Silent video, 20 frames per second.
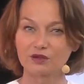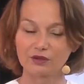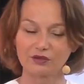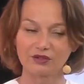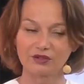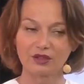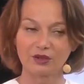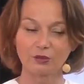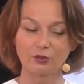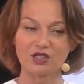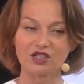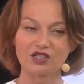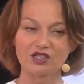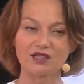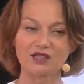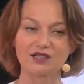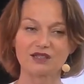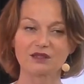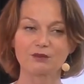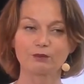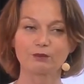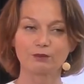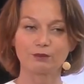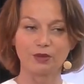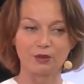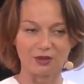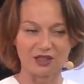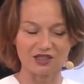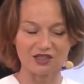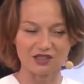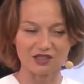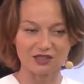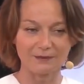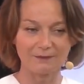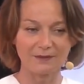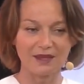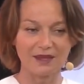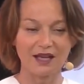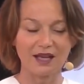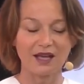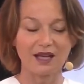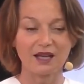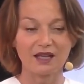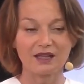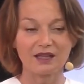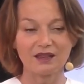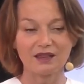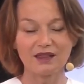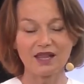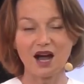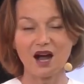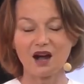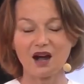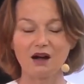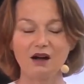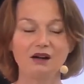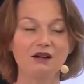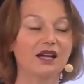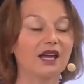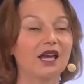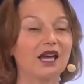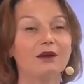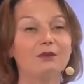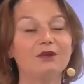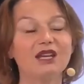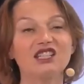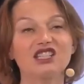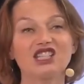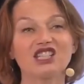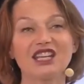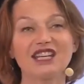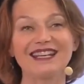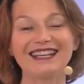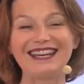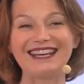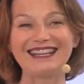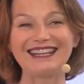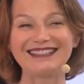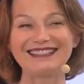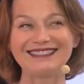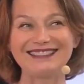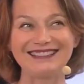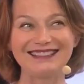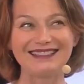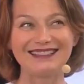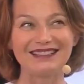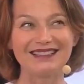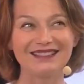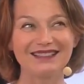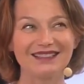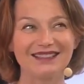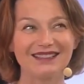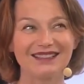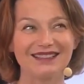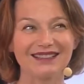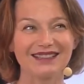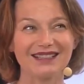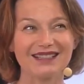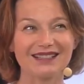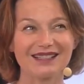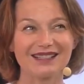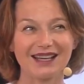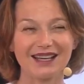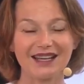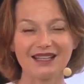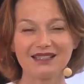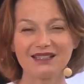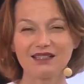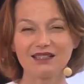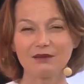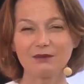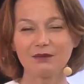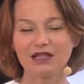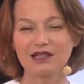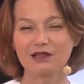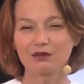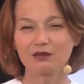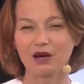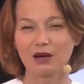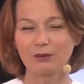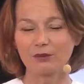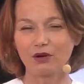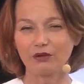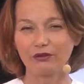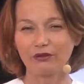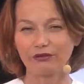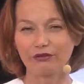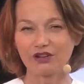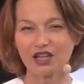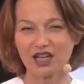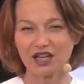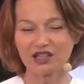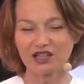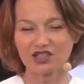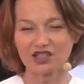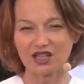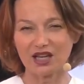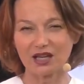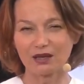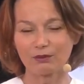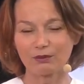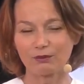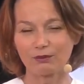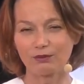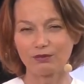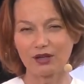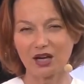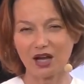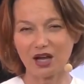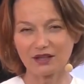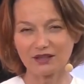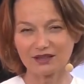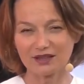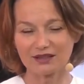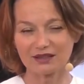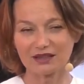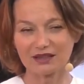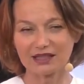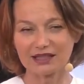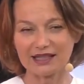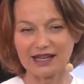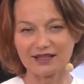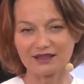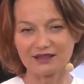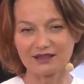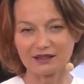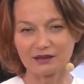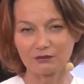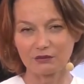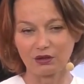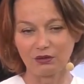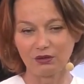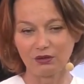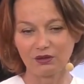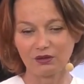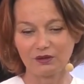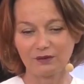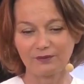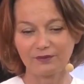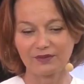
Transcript: survey, which is published. Now, MHA 18 is 18 milligrams of free HA plus glycerol.